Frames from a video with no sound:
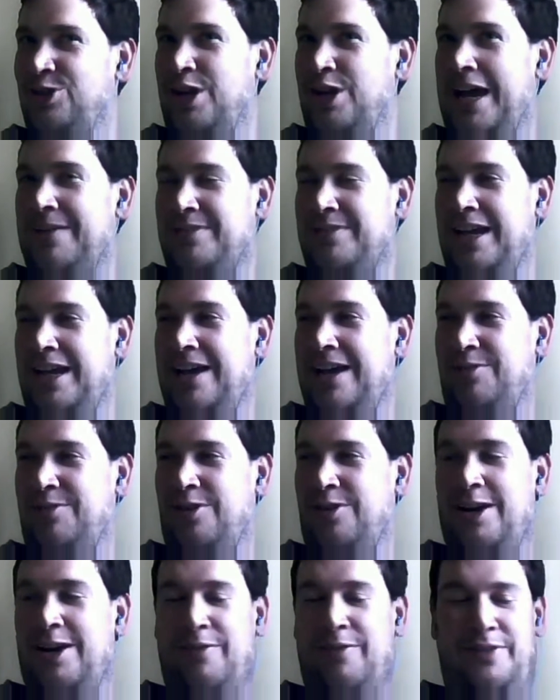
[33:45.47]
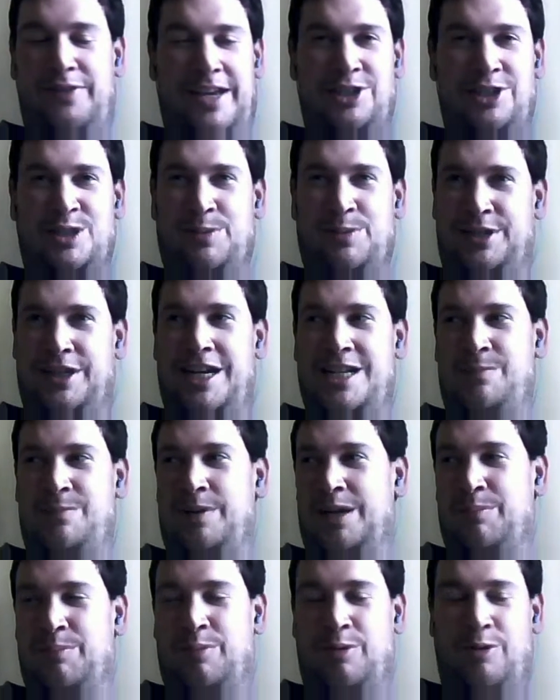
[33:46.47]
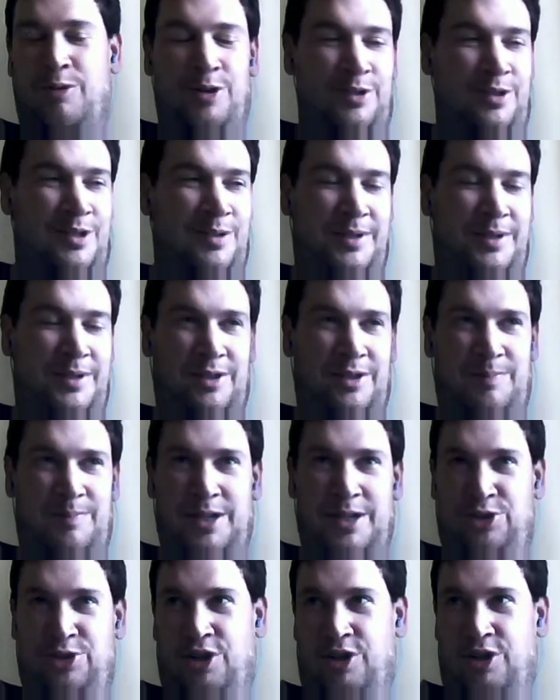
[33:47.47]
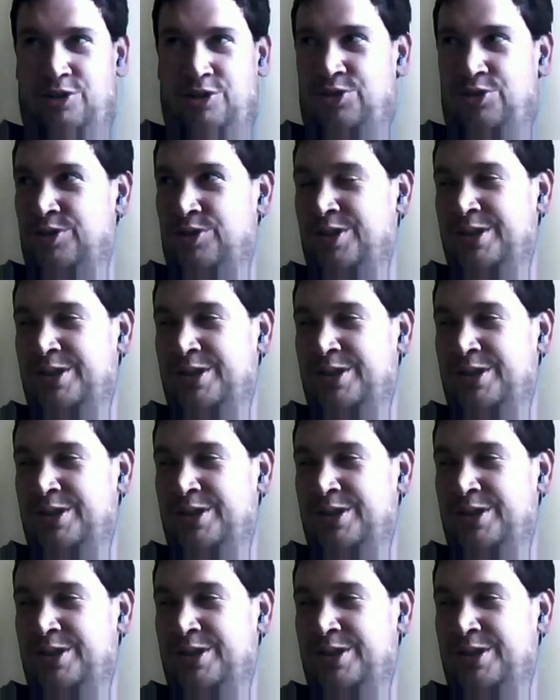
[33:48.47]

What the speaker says: You should have to have qualifications besides being born to be in charge.